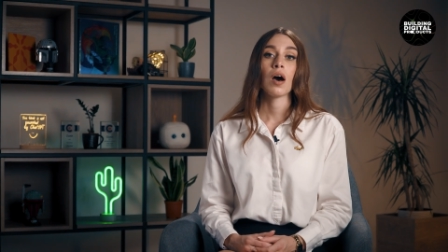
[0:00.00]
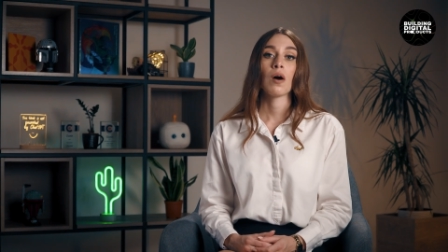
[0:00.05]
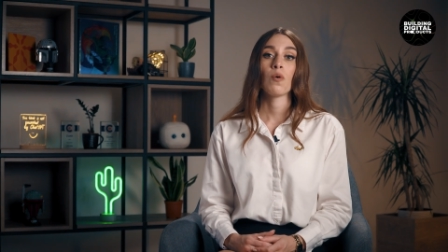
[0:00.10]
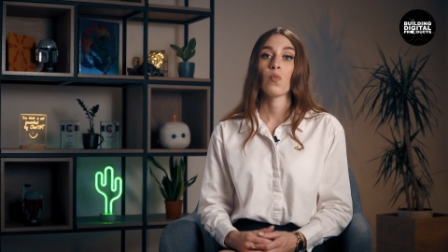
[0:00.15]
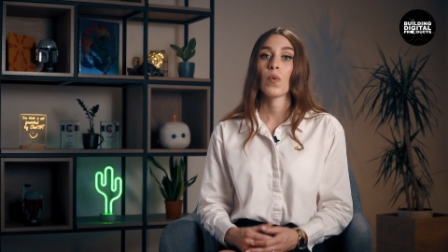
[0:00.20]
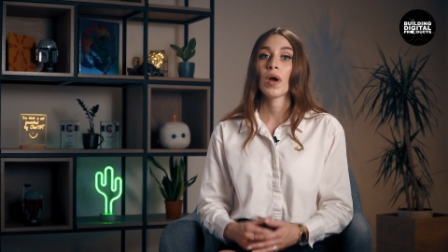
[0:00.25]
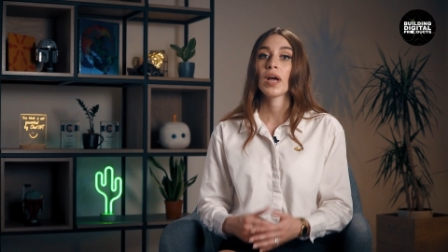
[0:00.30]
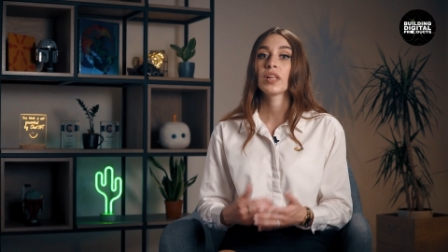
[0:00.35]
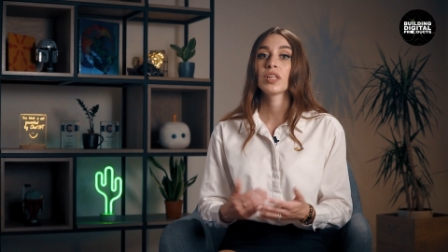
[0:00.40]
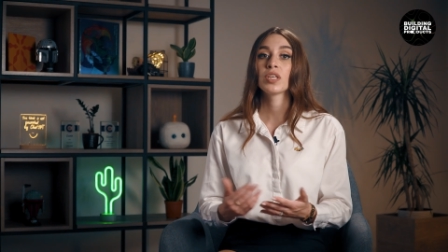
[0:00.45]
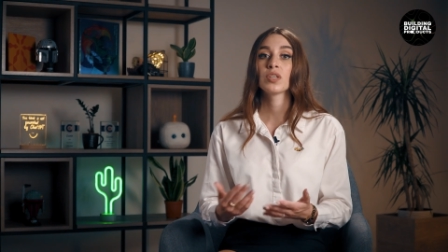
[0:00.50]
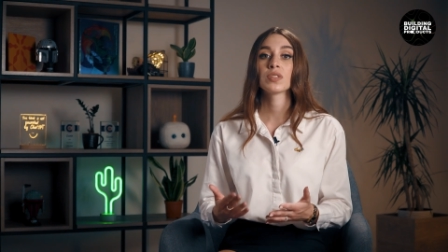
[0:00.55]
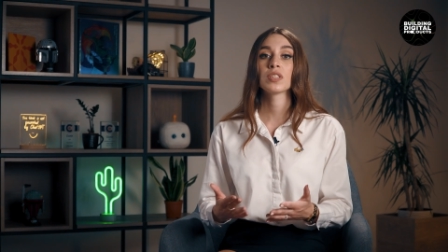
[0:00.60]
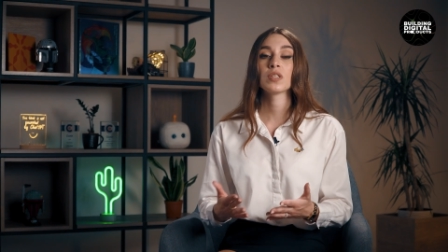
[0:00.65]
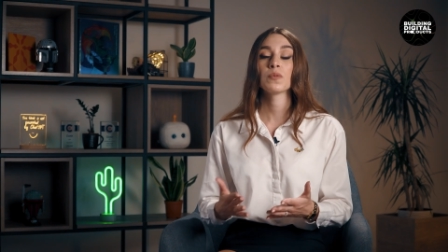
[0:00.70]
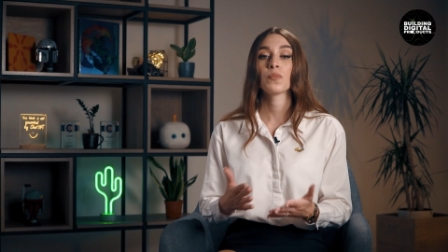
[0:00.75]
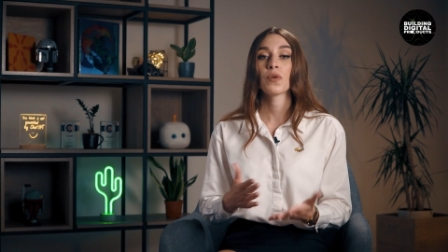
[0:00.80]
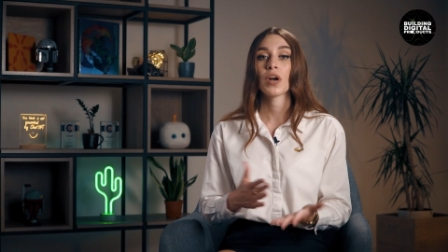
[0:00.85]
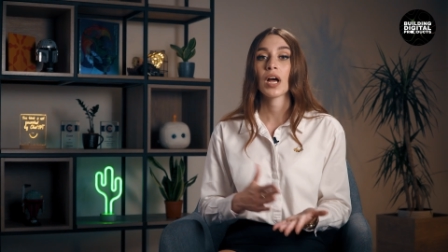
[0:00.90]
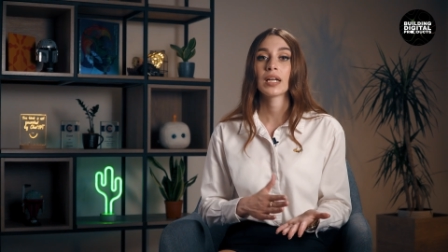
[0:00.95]
while
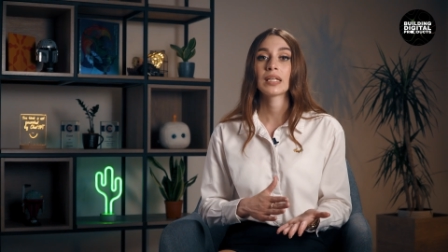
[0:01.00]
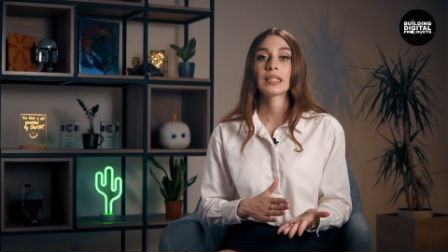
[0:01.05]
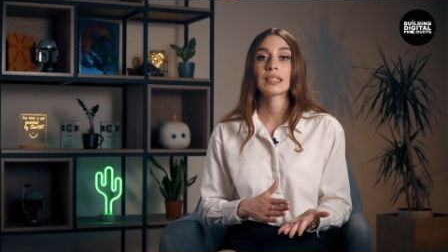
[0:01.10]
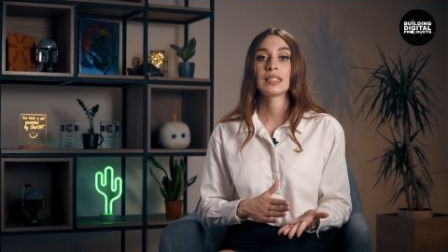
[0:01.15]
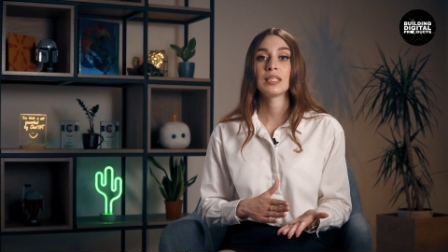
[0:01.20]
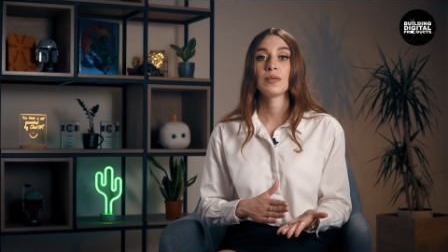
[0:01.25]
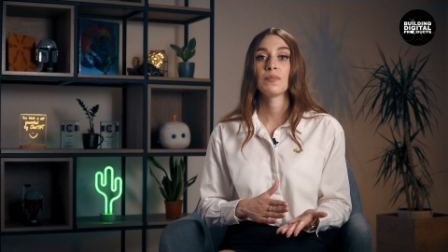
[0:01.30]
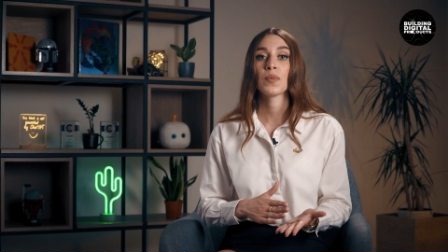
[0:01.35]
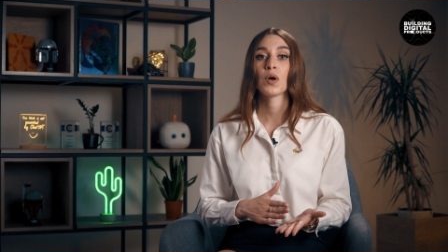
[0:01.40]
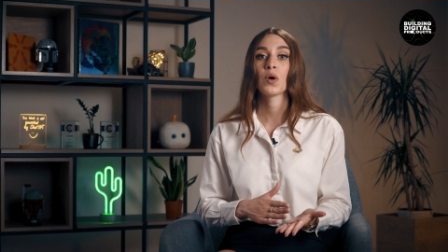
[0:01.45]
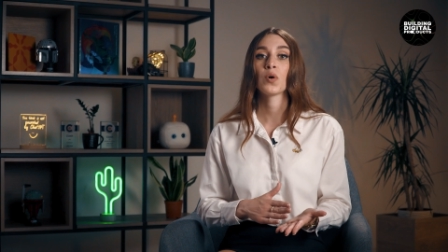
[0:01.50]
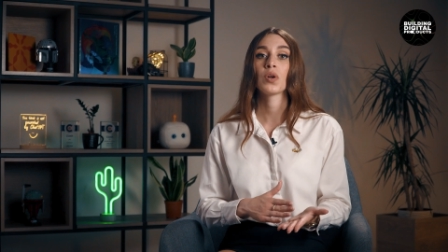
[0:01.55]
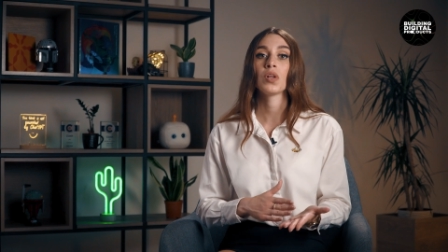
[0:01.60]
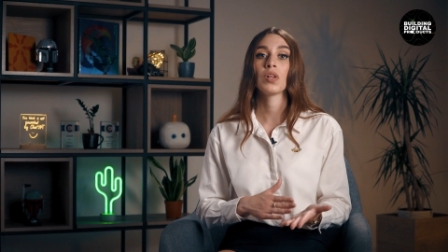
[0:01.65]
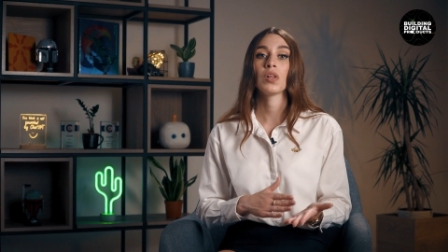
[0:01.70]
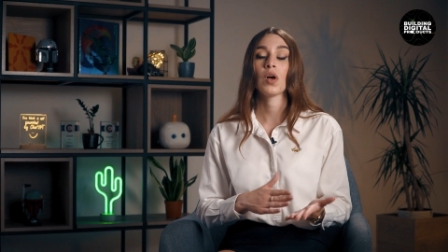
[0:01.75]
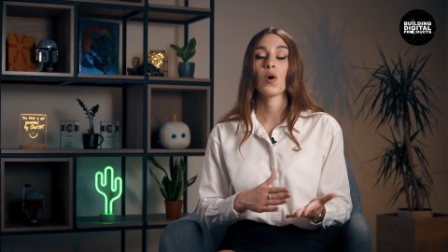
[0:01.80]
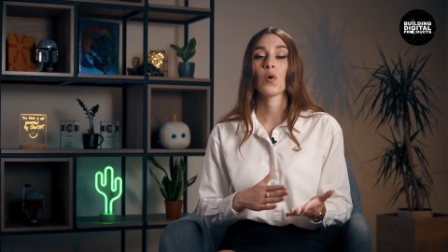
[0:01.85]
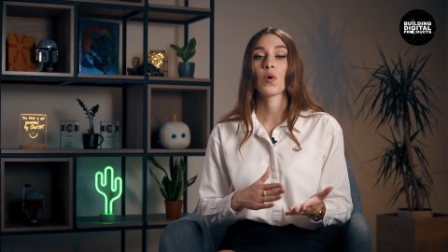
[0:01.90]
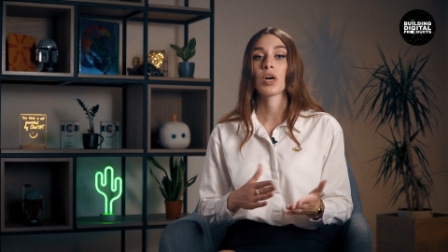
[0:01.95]
using product team
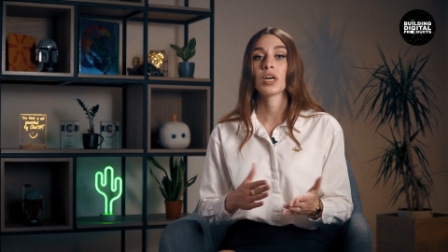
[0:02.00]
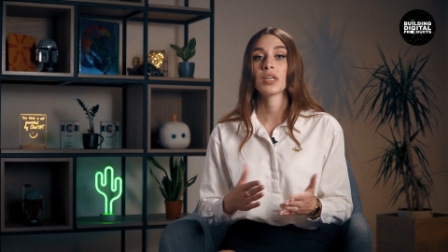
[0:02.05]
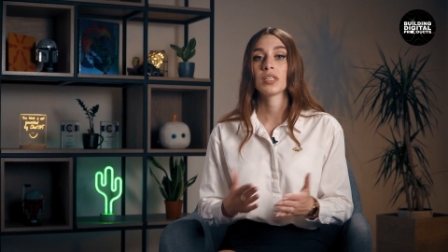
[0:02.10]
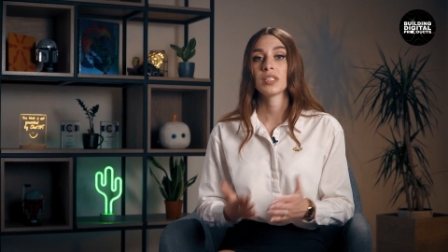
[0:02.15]
model or